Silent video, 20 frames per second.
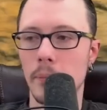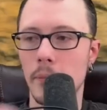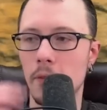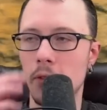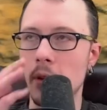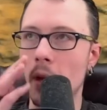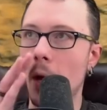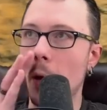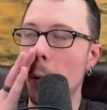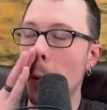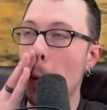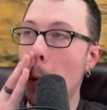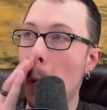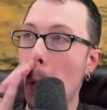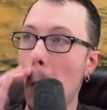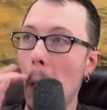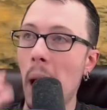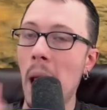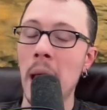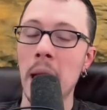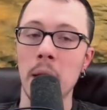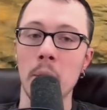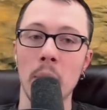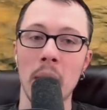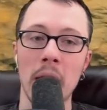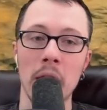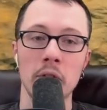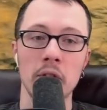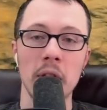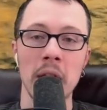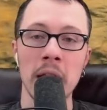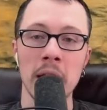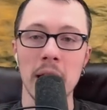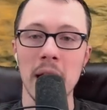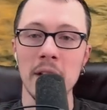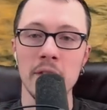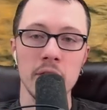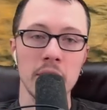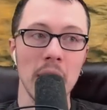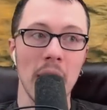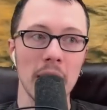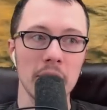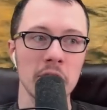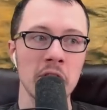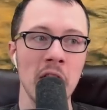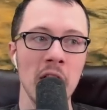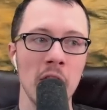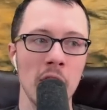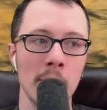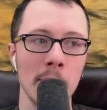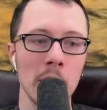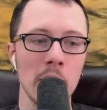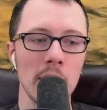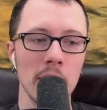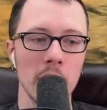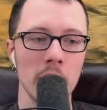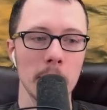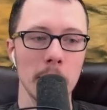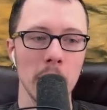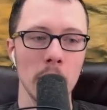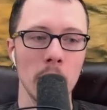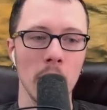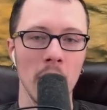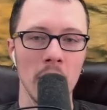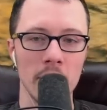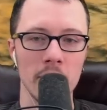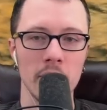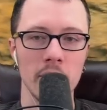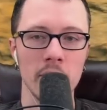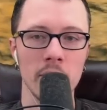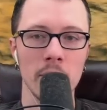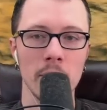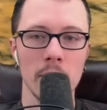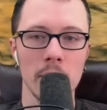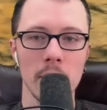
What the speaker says: So, anyways, it's not terrible. It could be worse.